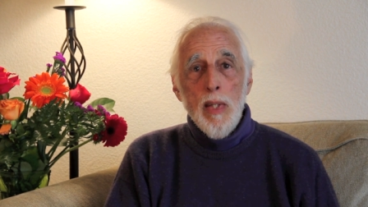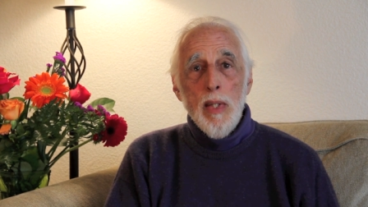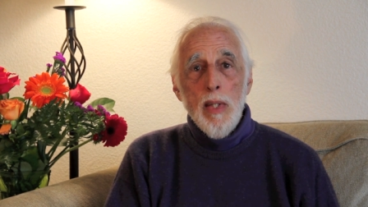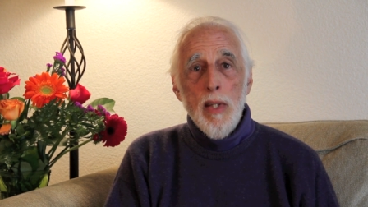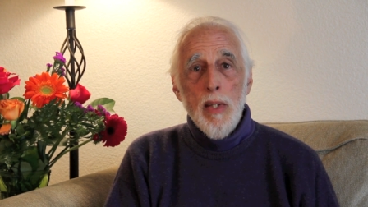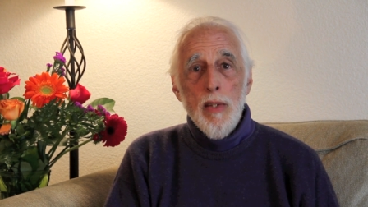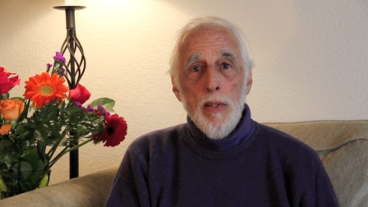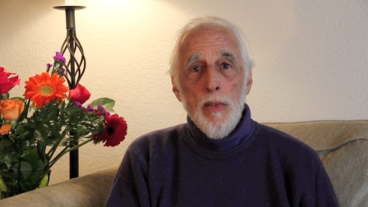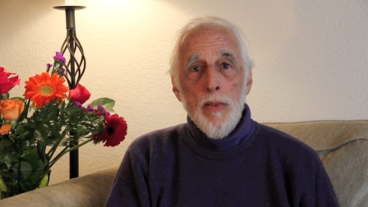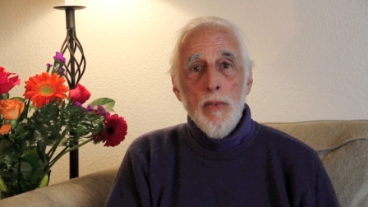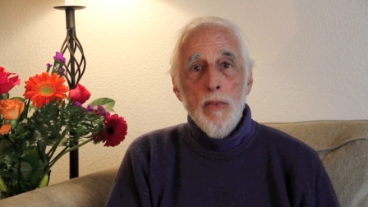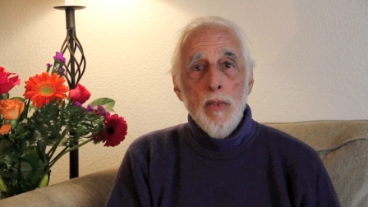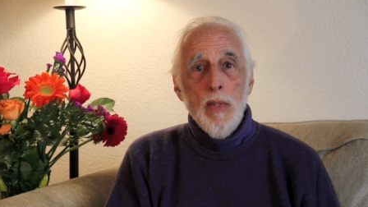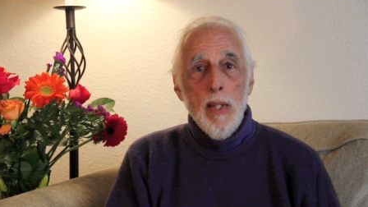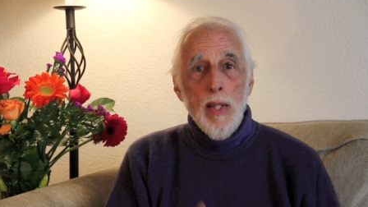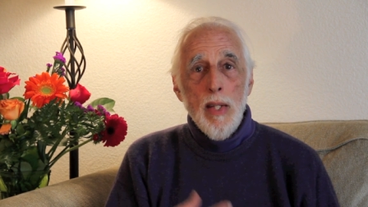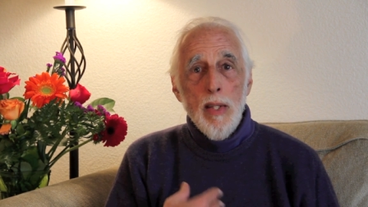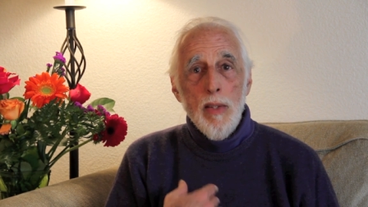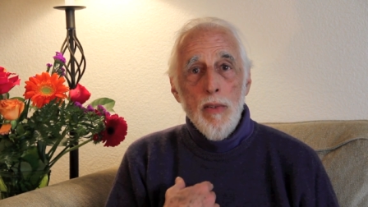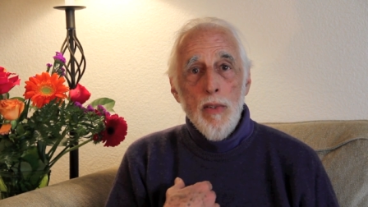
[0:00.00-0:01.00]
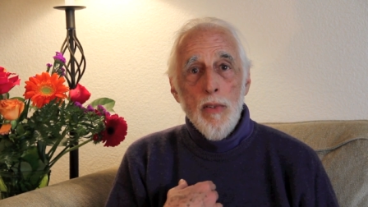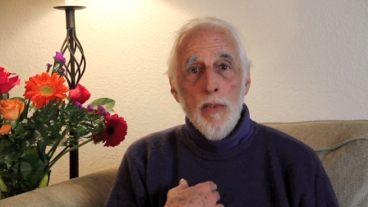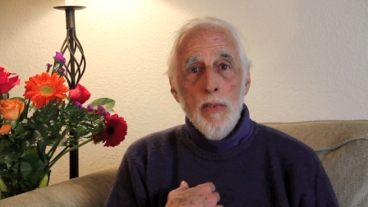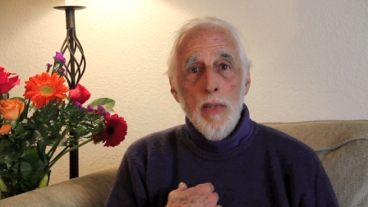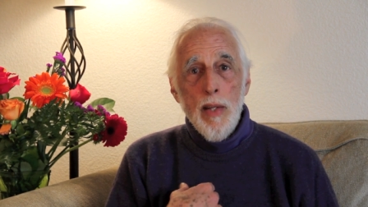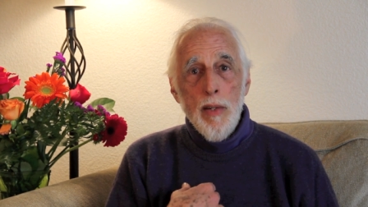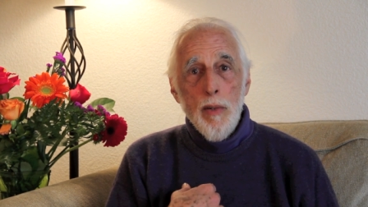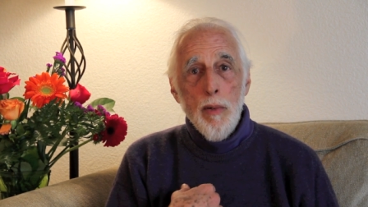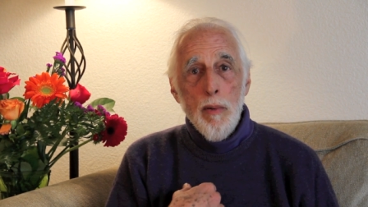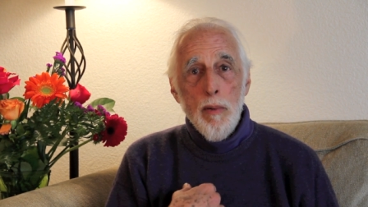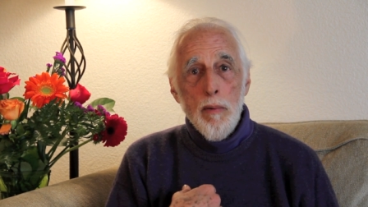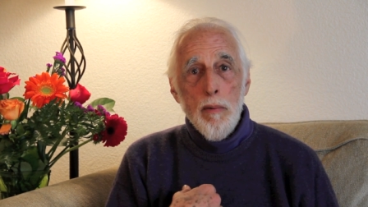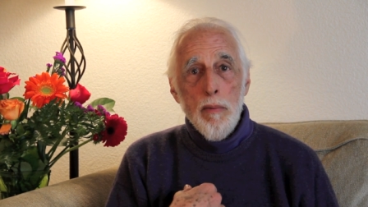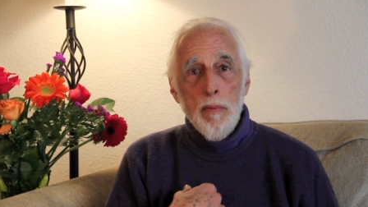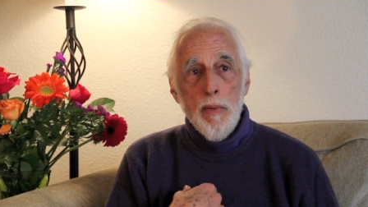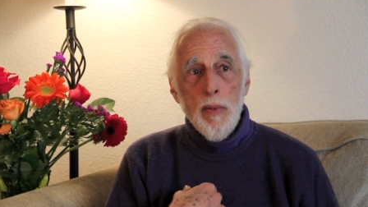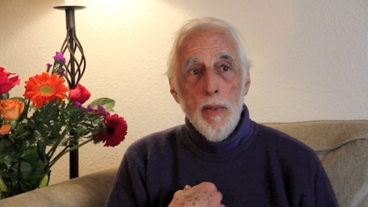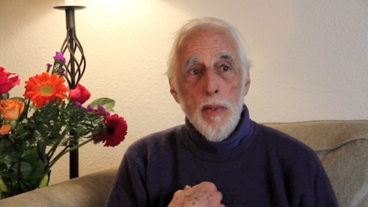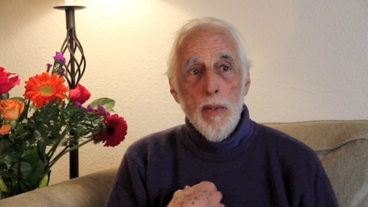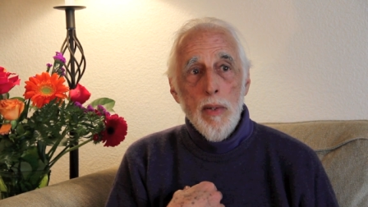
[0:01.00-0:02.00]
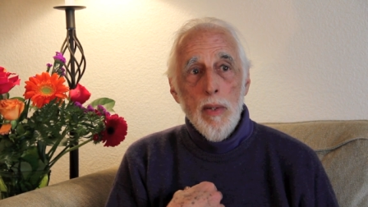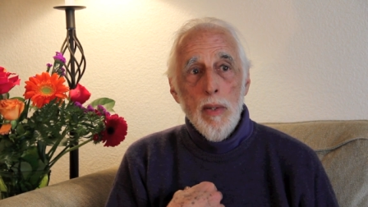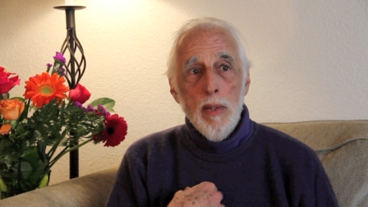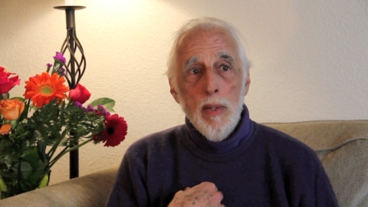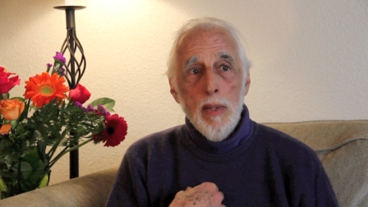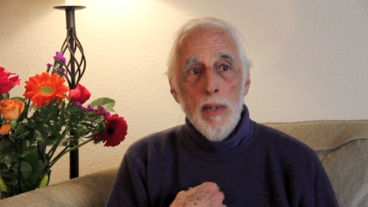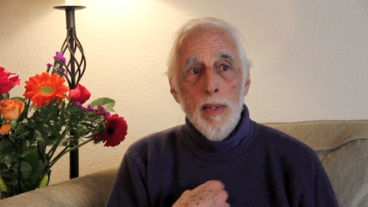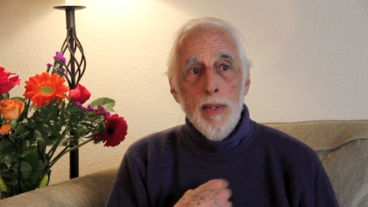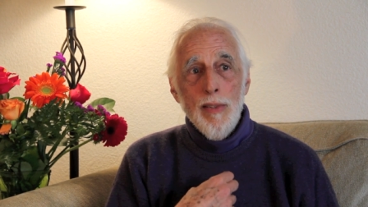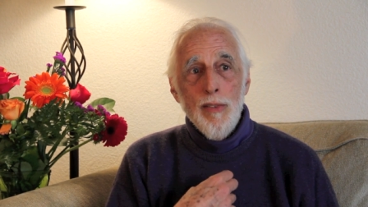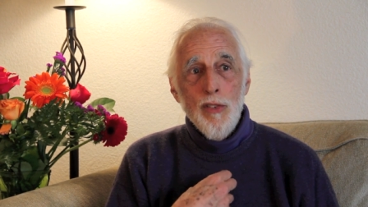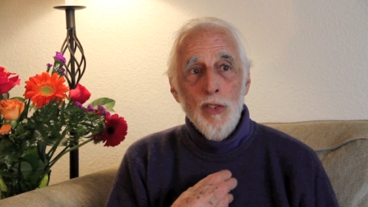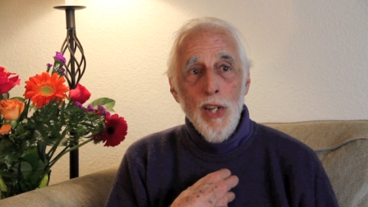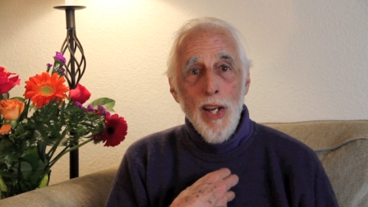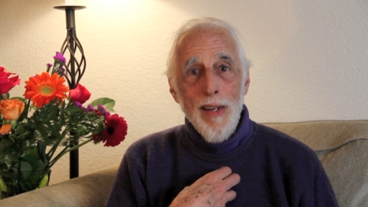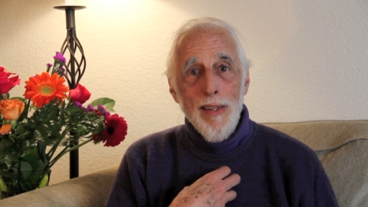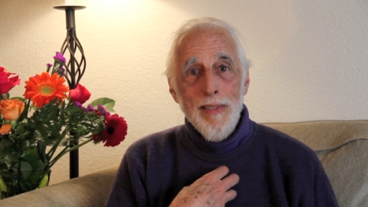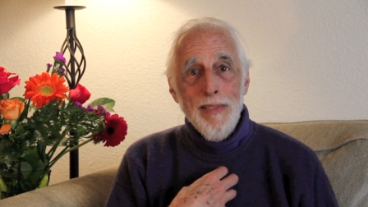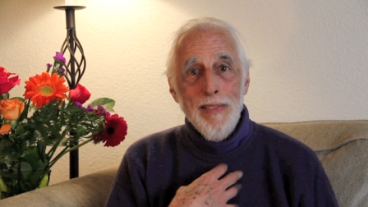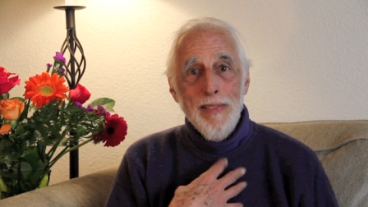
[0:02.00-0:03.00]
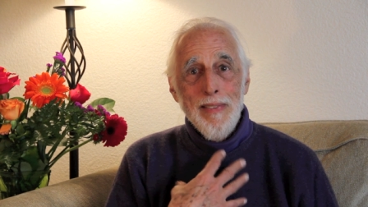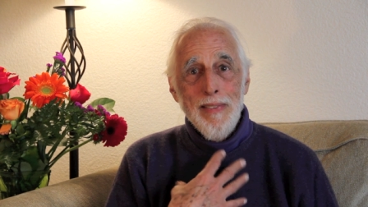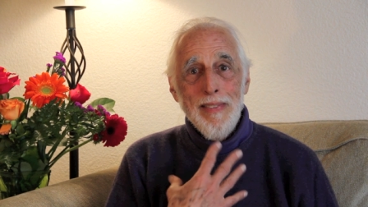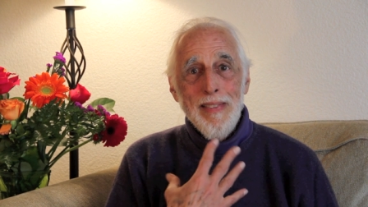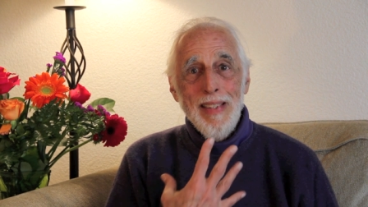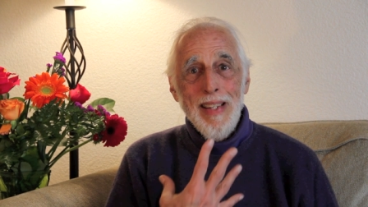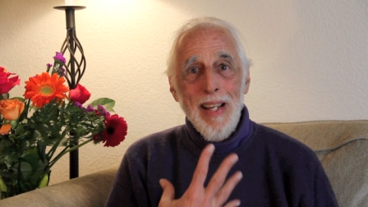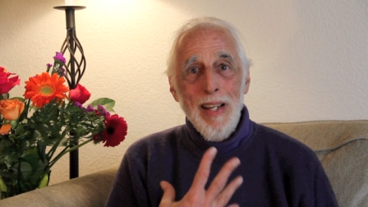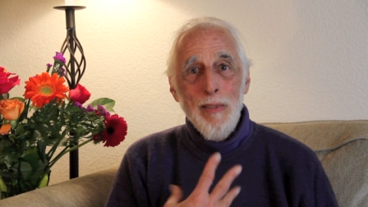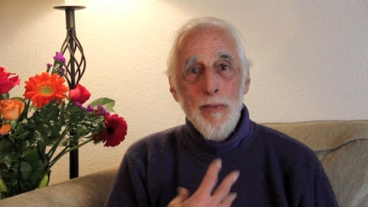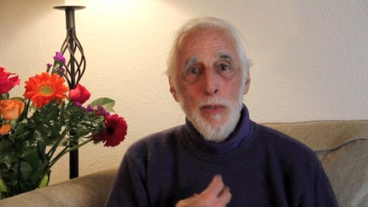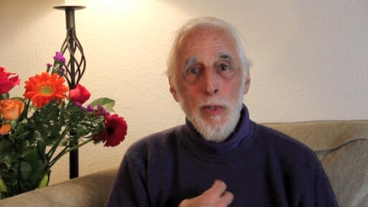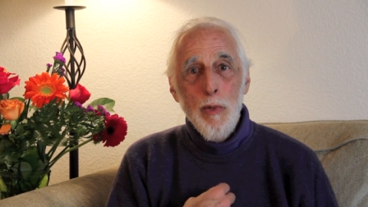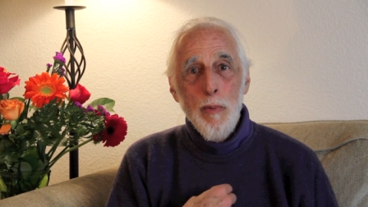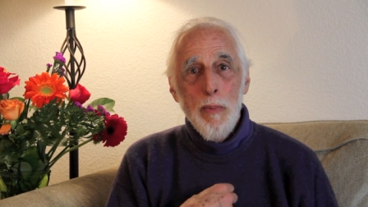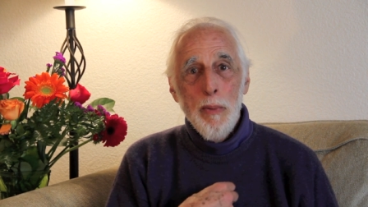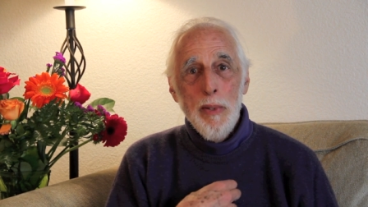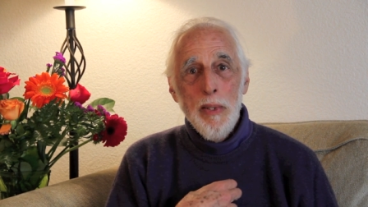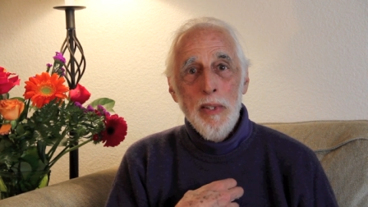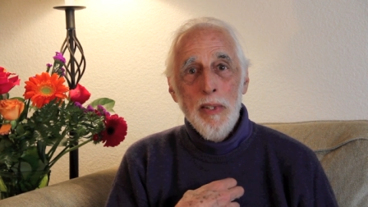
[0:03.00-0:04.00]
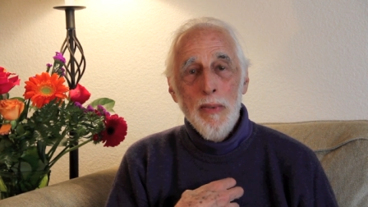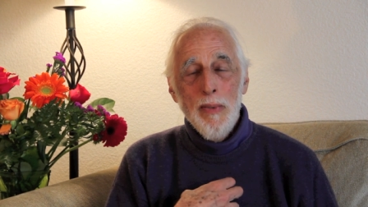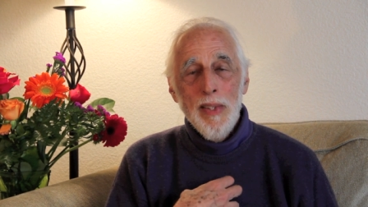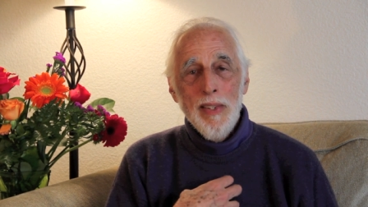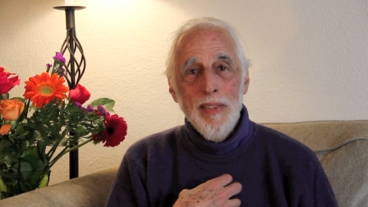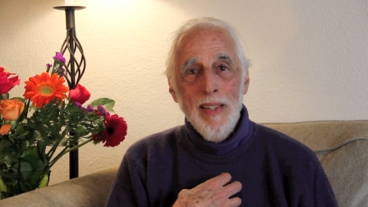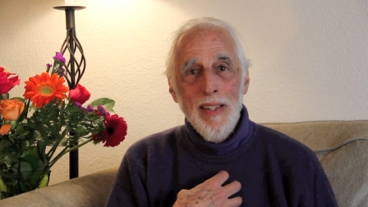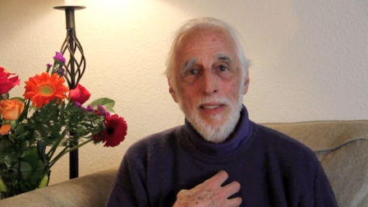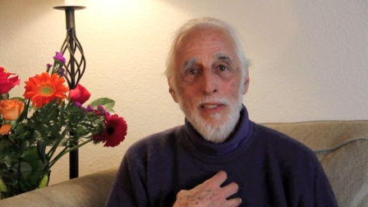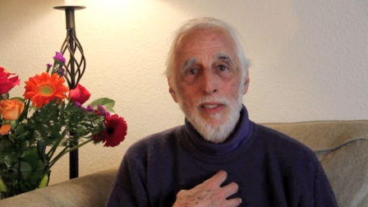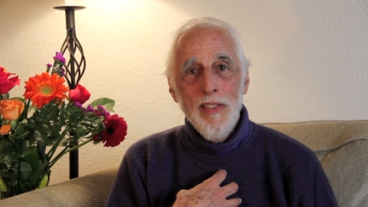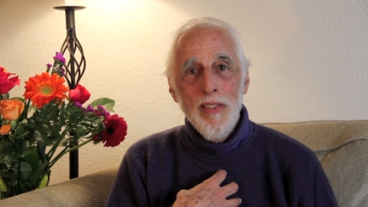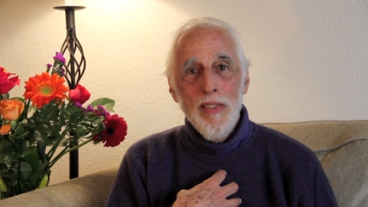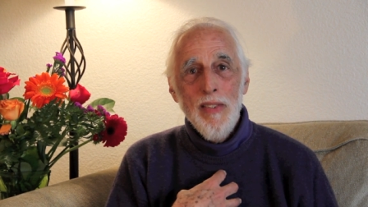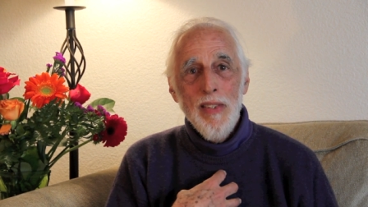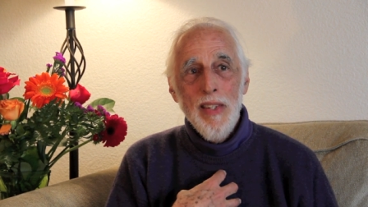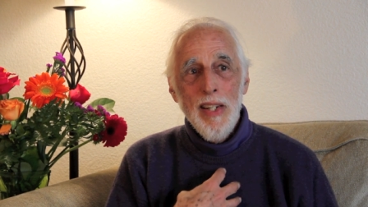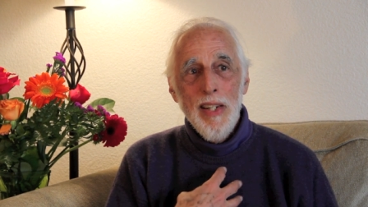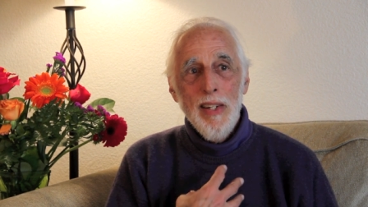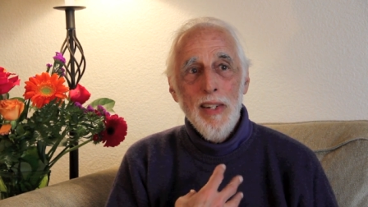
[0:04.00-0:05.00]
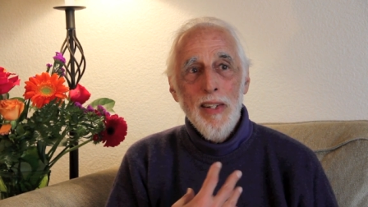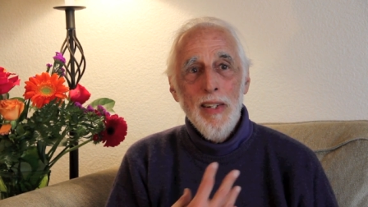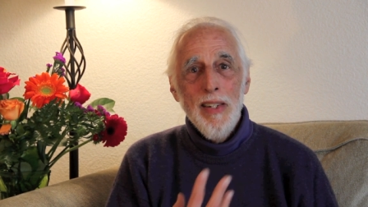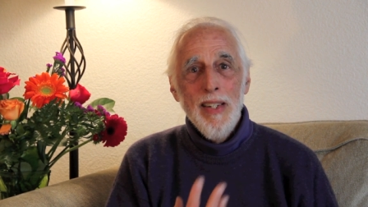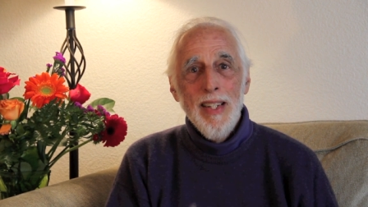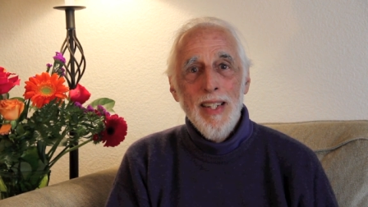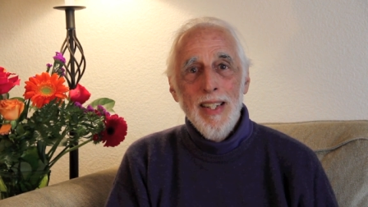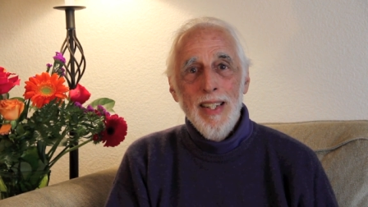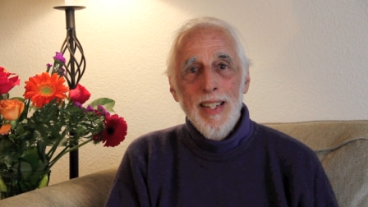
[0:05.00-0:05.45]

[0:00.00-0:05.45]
is in the center of your chest, and you put your attention there,